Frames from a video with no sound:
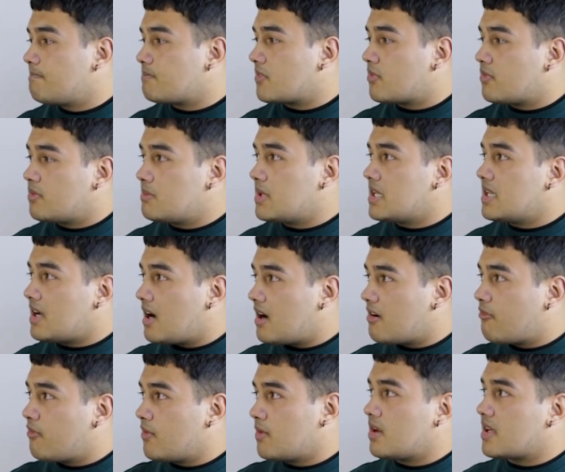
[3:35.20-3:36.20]
for me, I
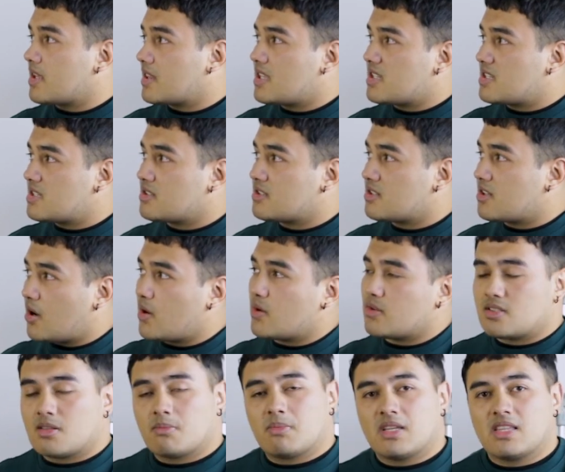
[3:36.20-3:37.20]
feel like this is
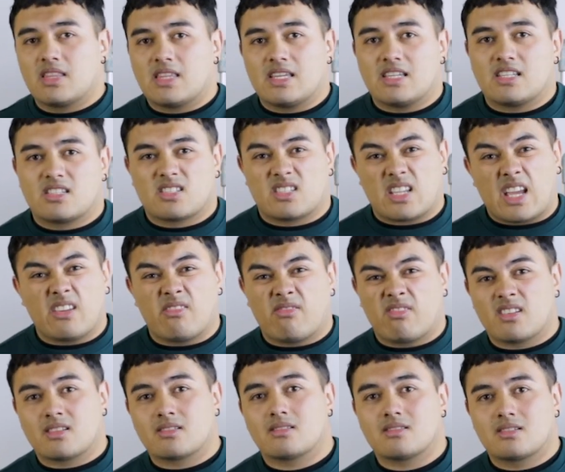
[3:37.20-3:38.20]
going to be the
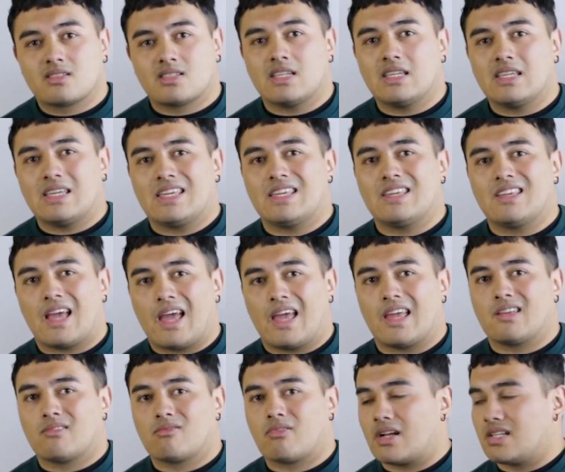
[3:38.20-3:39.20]
safest
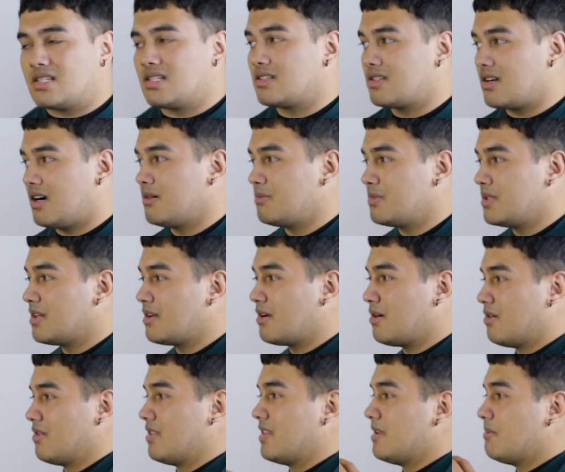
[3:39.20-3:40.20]
CE-A rated garment
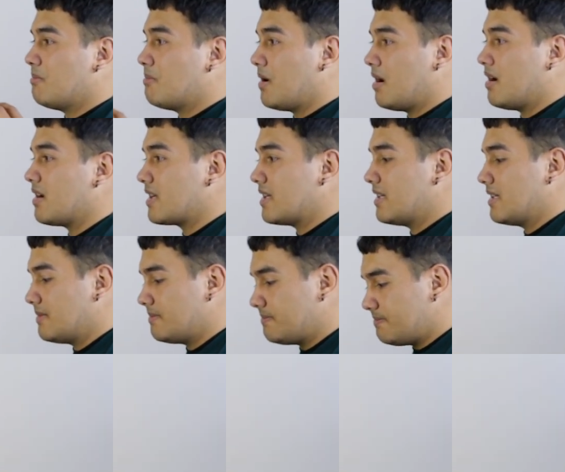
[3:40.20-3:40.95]
on the market.